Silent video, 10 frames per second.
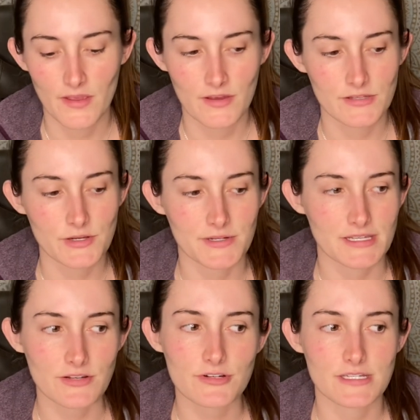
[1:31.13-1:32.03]
So what's
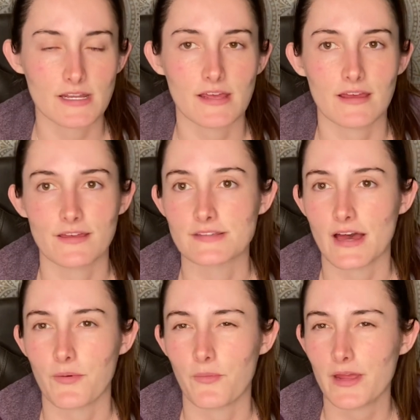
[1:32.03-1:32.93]
interesting is
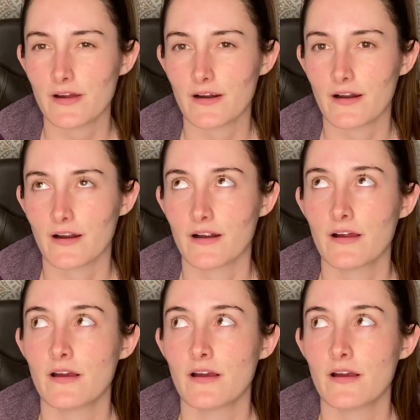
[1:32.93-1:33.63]
that we are